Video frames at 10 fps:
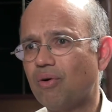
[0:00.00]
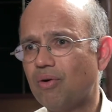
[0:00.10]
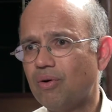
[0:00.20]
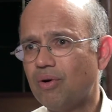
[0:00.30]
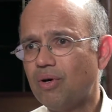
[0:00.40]

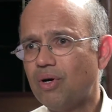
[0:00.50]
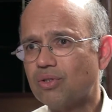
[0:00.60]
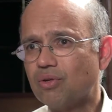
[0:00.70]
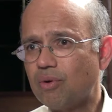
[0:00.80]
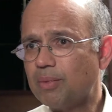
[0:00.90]
Mm.
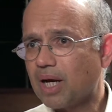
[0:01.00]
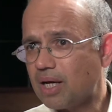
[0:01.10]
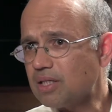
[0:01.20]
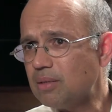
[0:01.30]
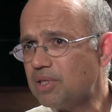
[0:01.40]
So from the
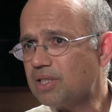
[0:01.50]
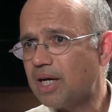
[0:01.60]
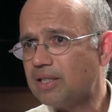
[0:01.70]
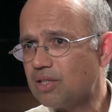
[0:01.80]
customer side,